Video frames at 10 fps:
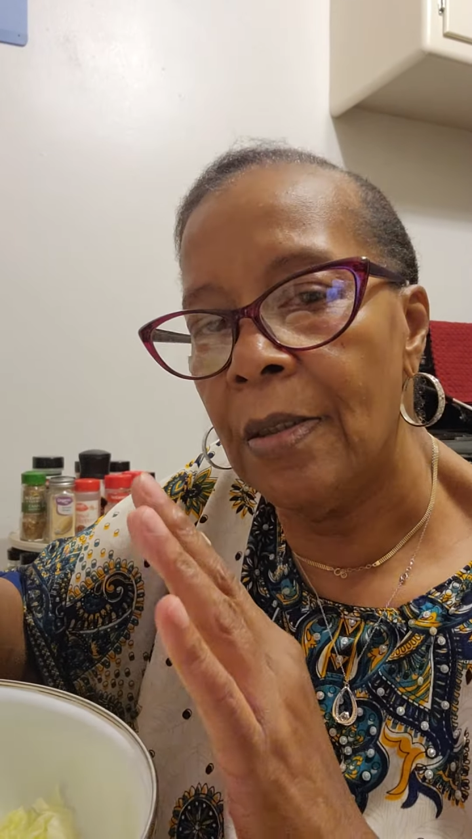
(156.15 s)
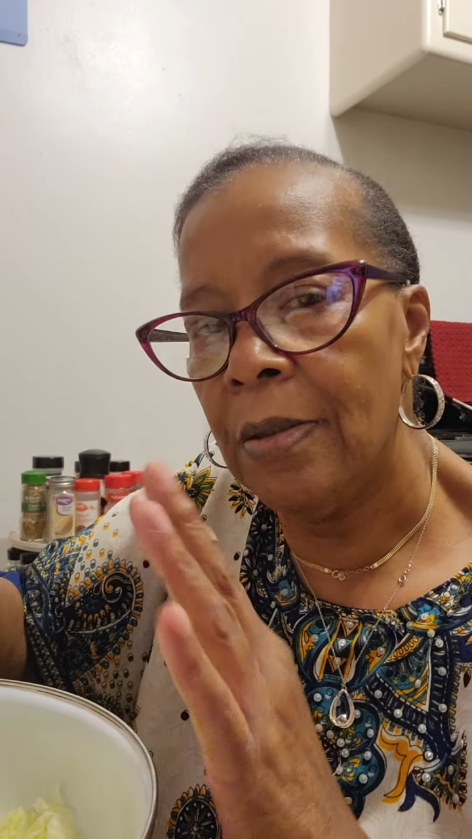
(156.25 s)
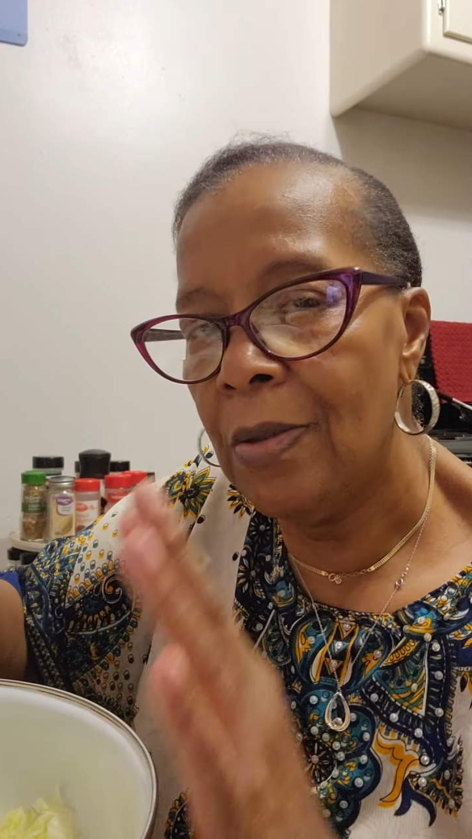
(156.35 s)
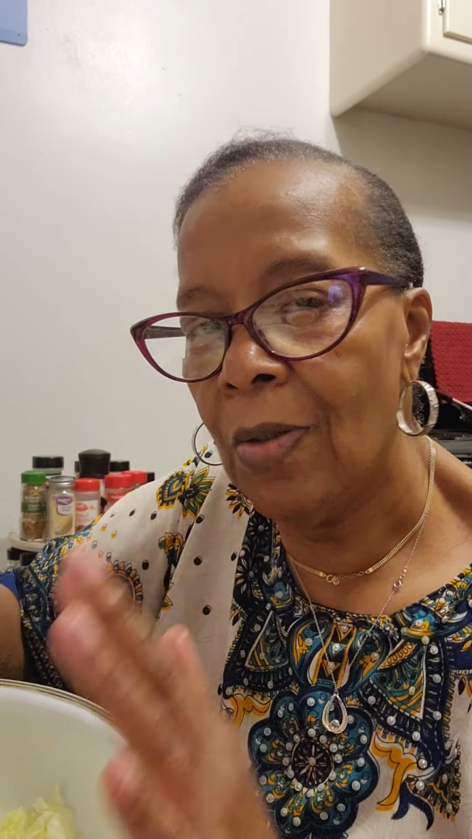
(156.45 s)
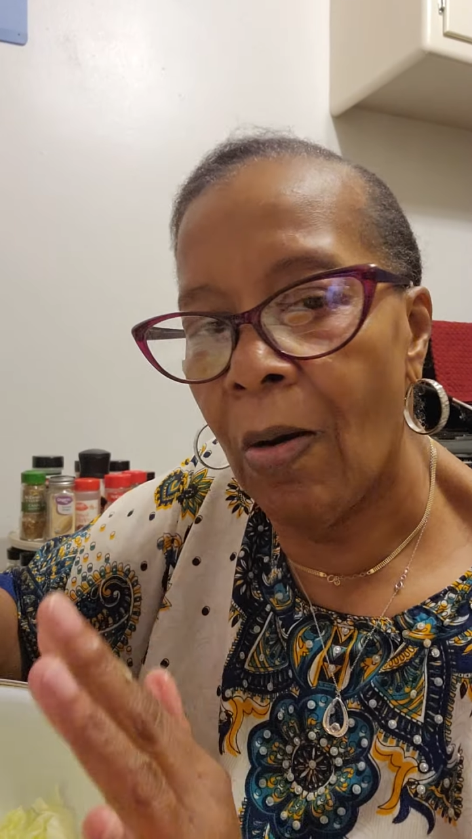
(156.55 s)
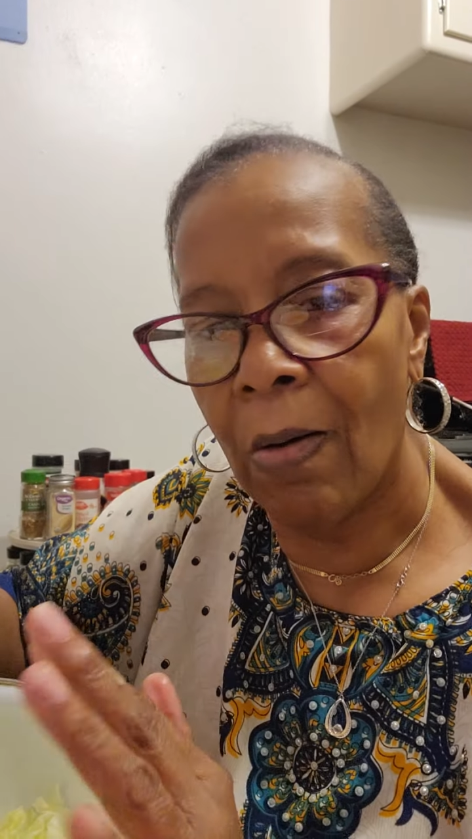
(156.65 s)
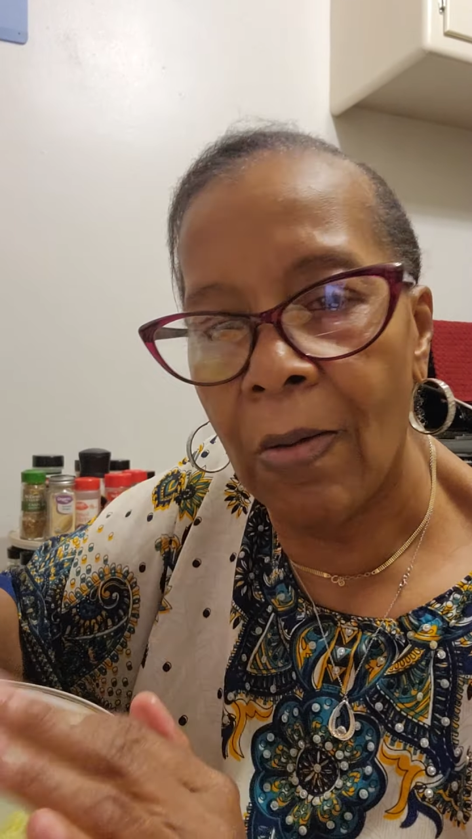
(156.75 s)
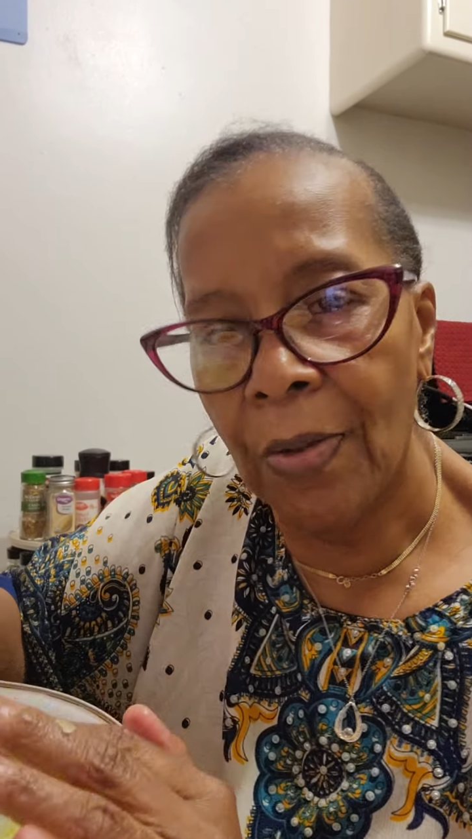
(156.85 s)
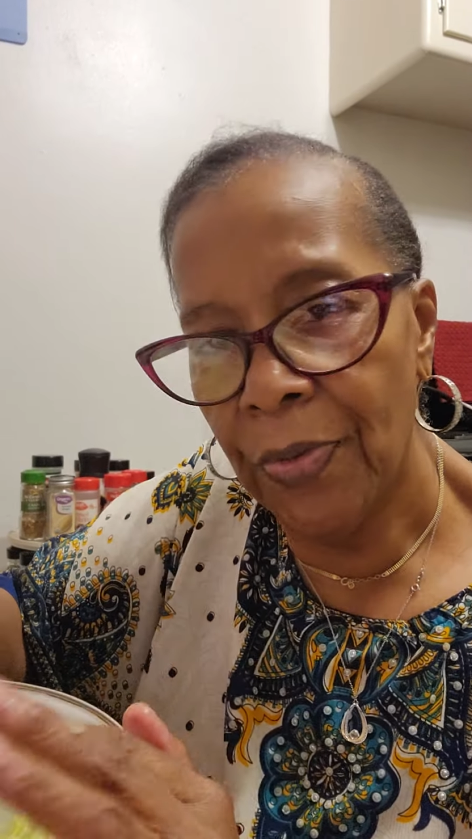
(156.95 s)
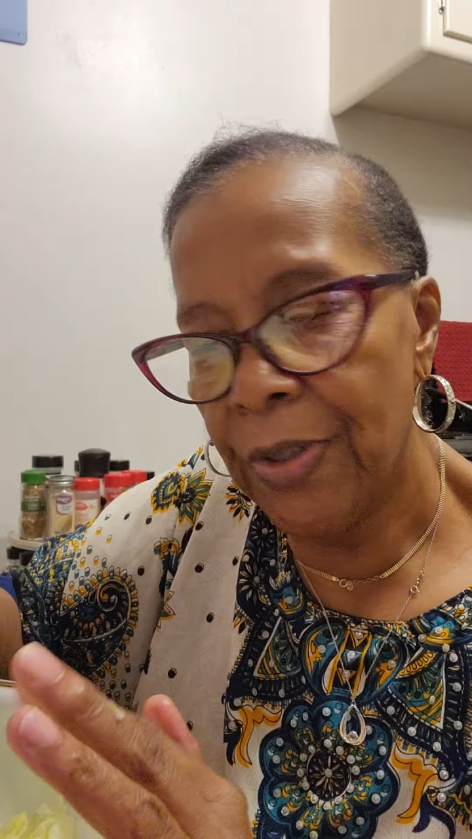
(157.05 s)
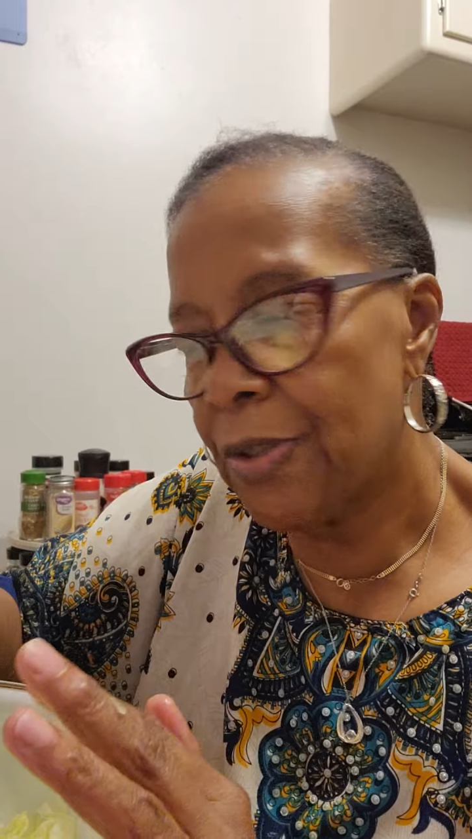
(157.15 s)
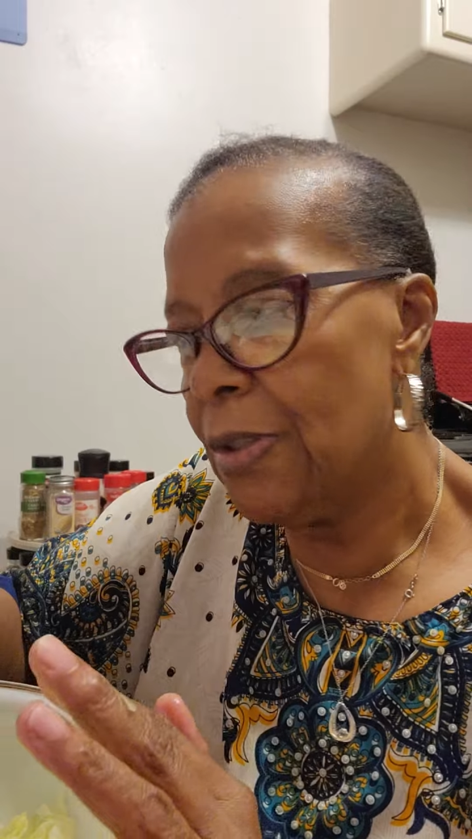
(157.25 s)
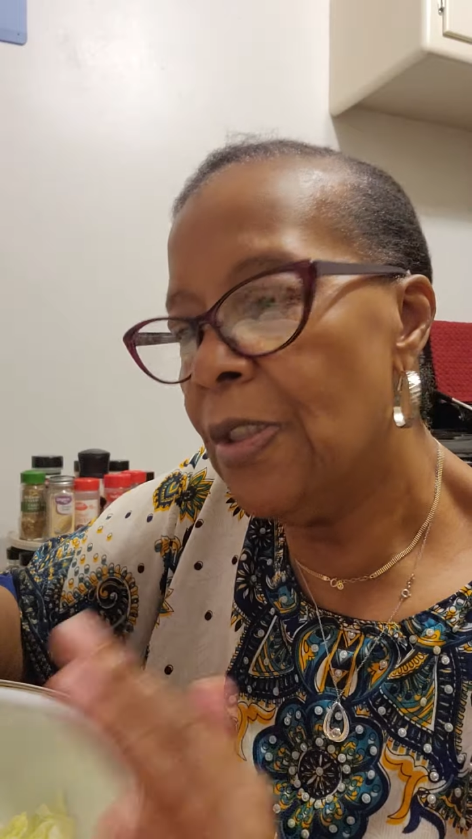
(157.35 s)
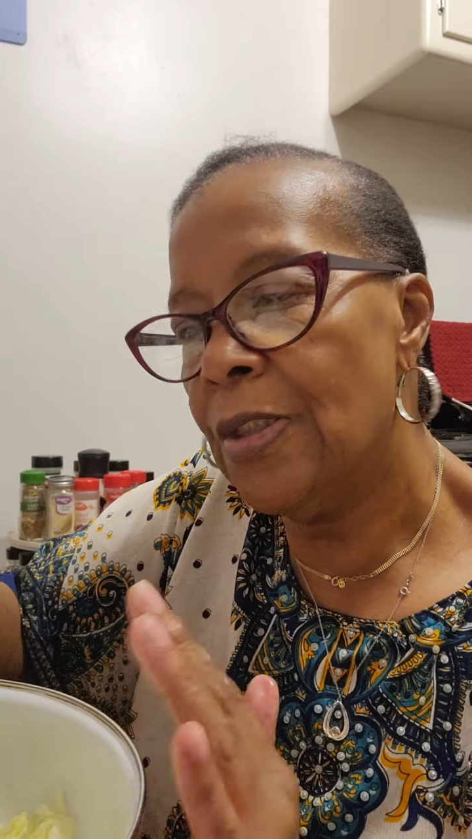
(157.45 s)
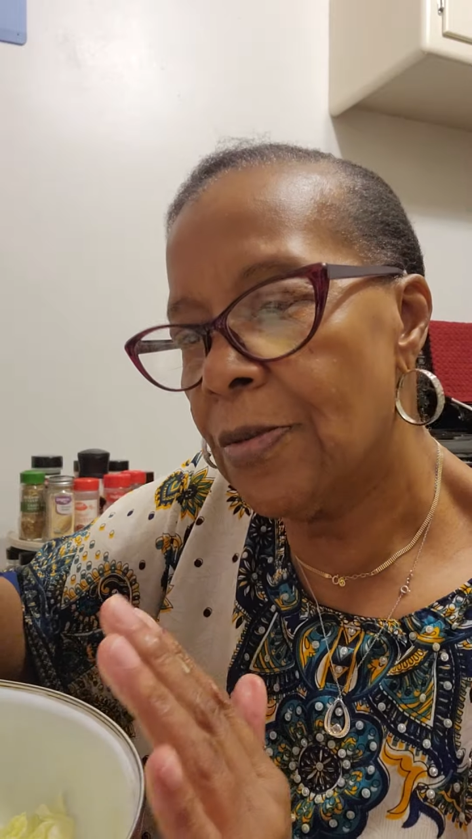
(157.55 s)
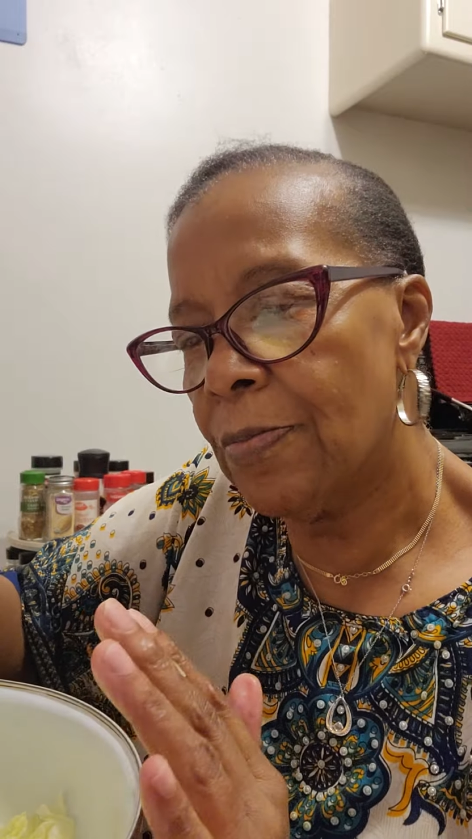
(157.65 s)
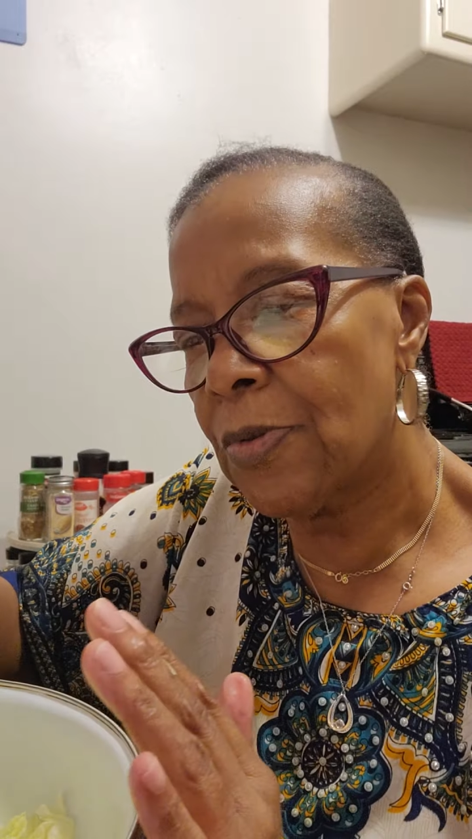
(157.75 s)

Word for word: you know, all this. And it,